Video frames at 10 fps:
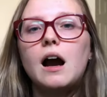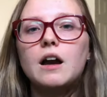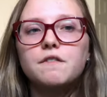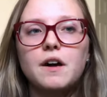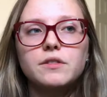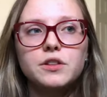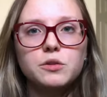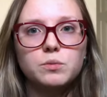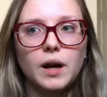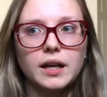I found that
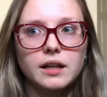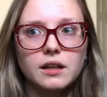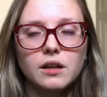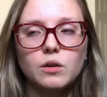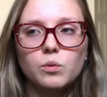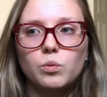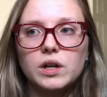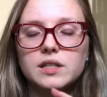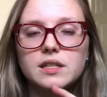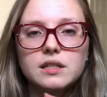the writing
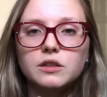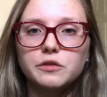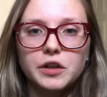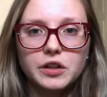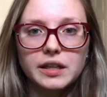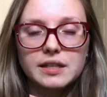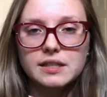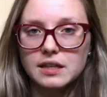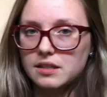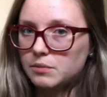was still very
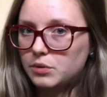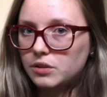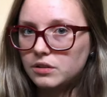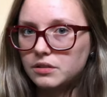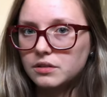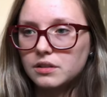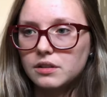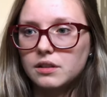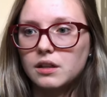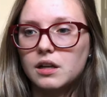accessible,
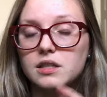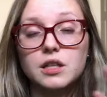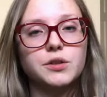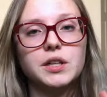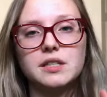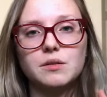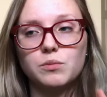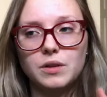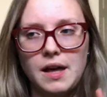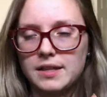considering it's a
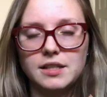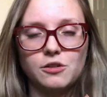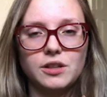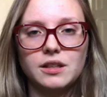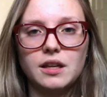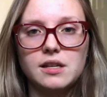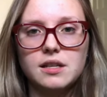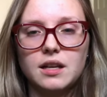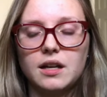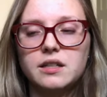classic written in the
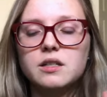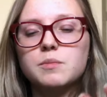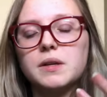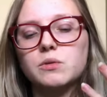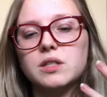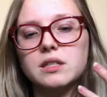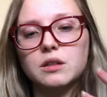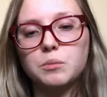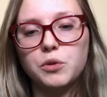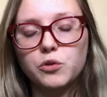1890s, but it was
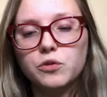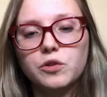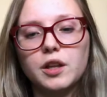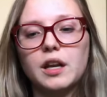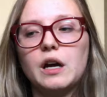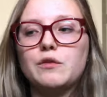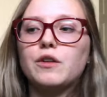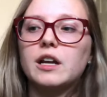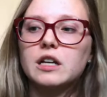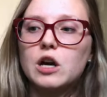still beautiful enough
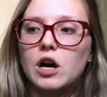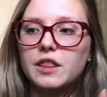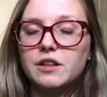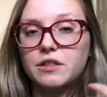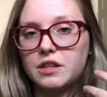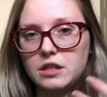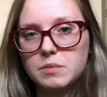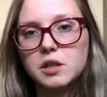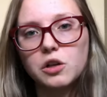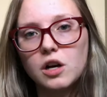and got the
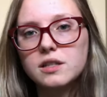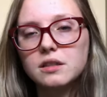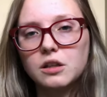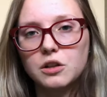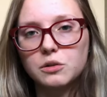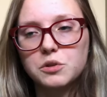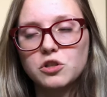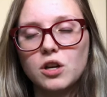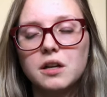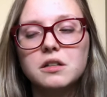themes across that the author was
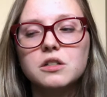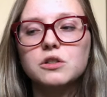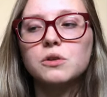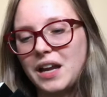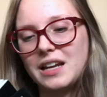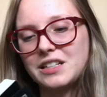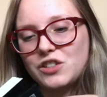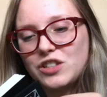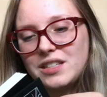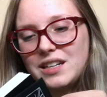trying to. And it's
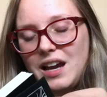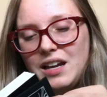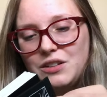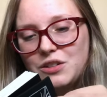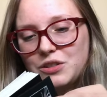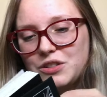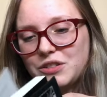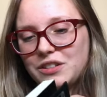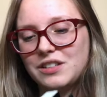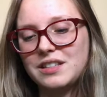just, I don't know,
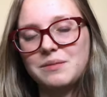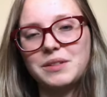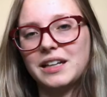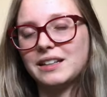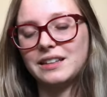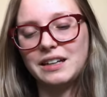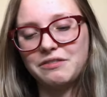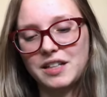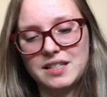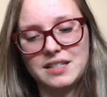dude, there's some like
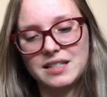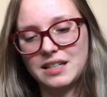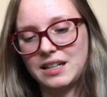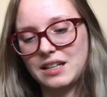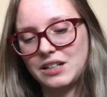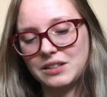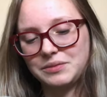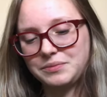life lessons in here.